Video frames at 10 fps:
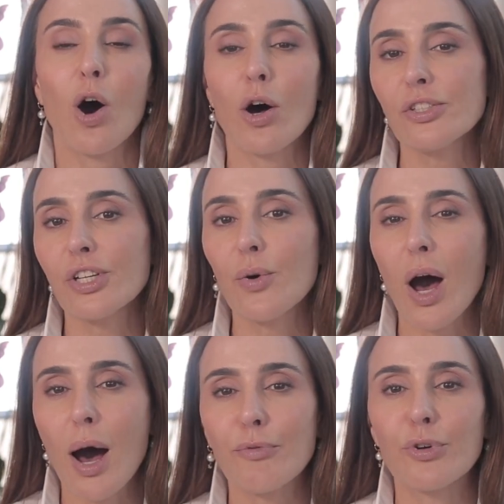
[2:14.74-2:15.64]
Also
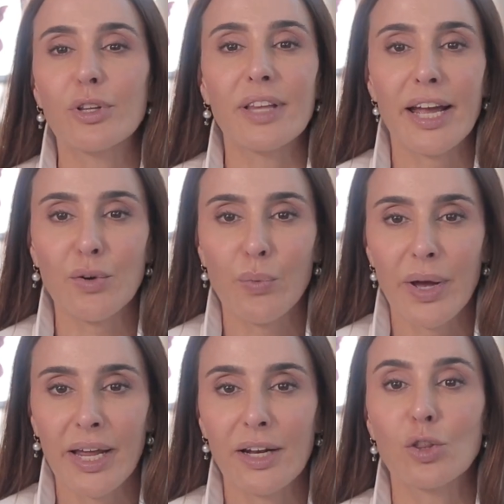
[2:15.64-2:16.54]
opt for
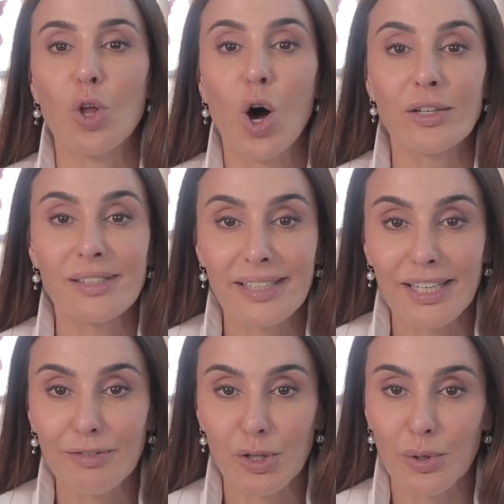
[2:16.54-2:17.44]
lightweight,
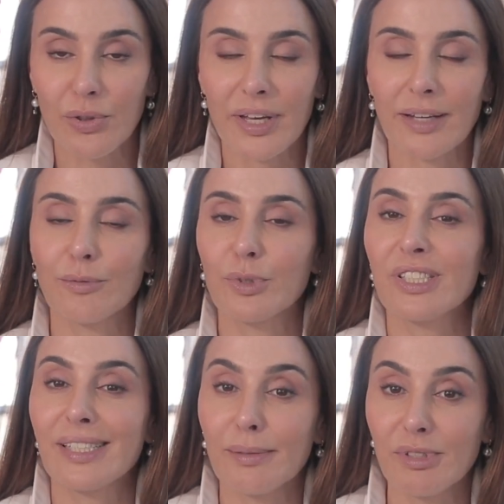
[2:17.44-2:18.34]
long-sleeve clothing, which
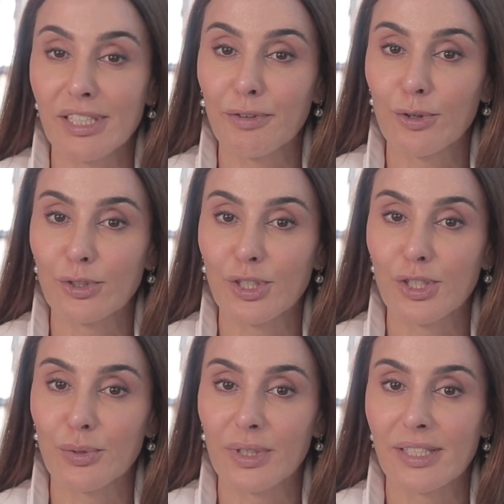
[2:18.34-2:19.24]
seems difficult to
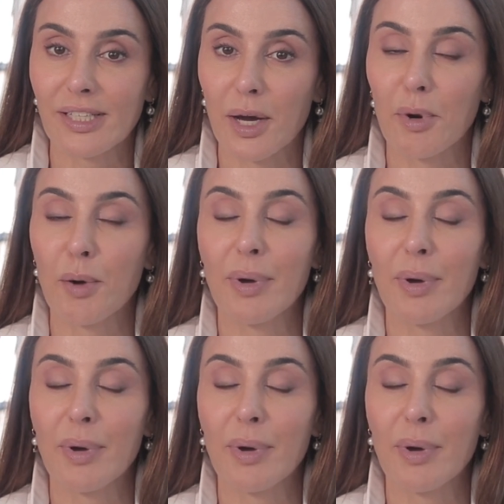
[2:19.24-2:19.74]
do in the summer,